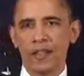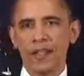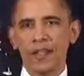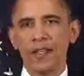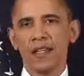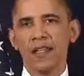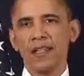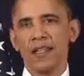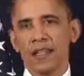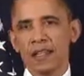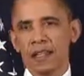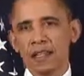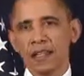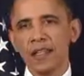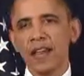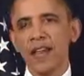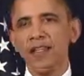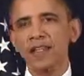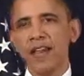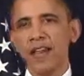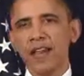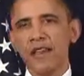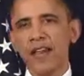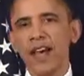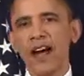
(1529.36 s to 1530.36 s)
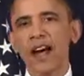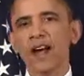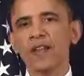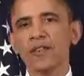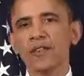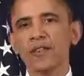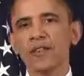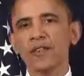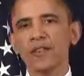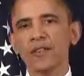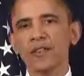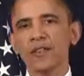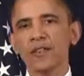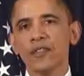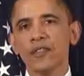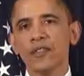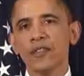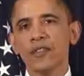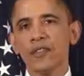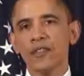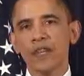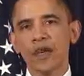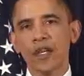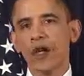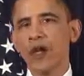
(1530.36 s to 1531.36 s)
and to live the values
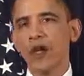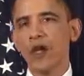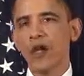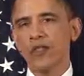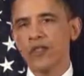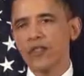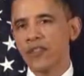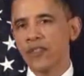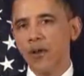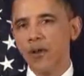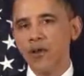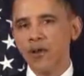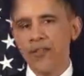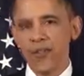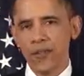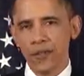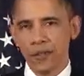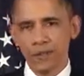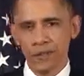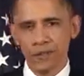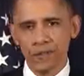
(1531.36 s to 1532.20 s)
that we hold so dear.